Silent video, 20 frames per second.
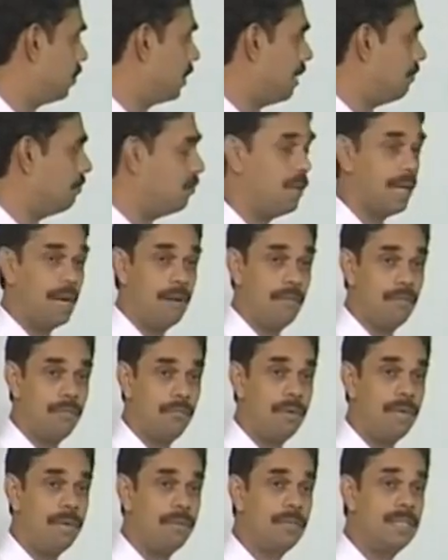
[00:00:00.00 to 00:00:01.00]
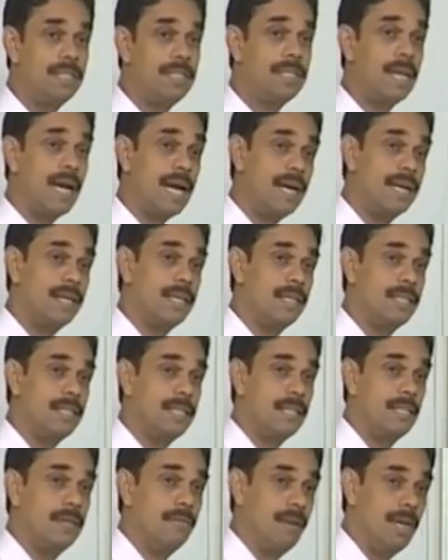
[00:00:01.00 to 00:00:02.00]
you have to have frequencies higher than
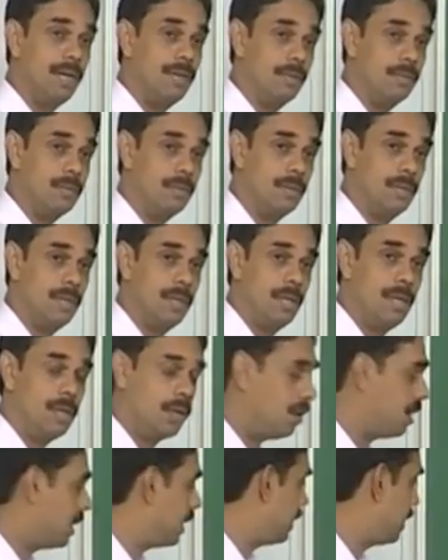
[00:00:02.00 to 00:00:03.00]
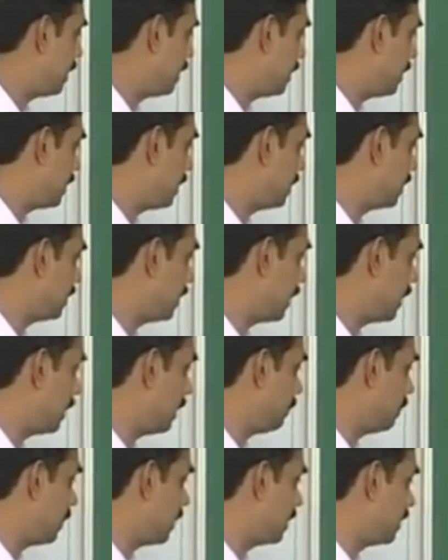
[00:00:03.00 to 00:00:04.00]
certain value. All I did is I
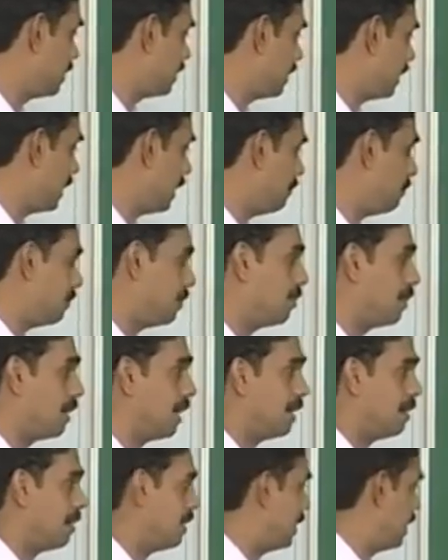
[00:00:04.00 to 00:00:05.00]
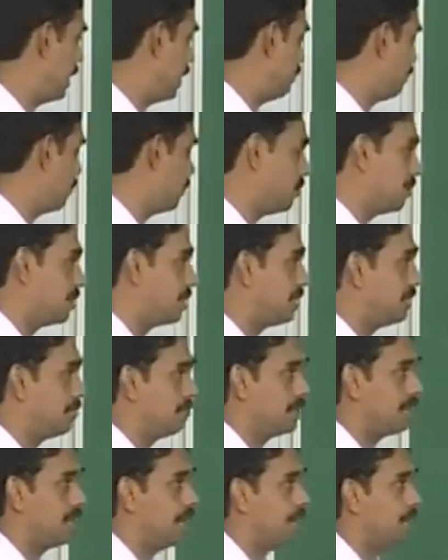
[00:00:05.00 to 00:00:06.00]
replaced f over, uh, f over c
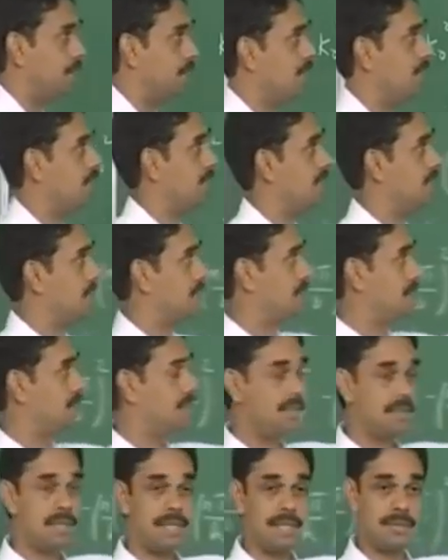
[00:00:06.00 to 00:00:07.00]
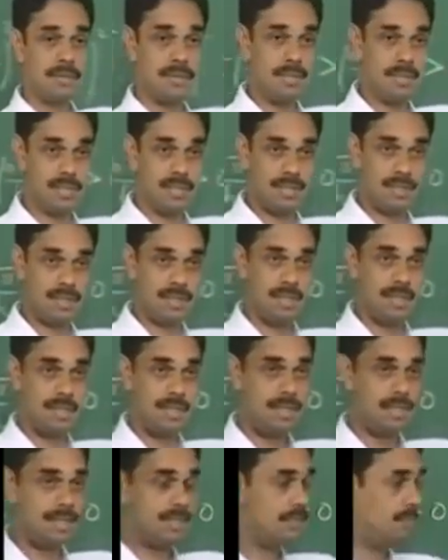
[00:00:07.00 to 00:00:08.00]
with lambda and rewrote this
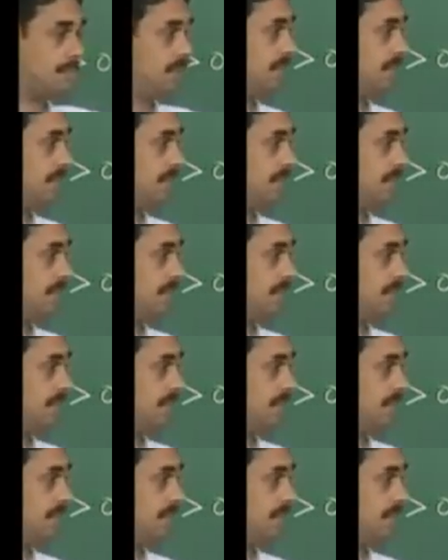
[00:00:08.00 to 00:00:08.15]
this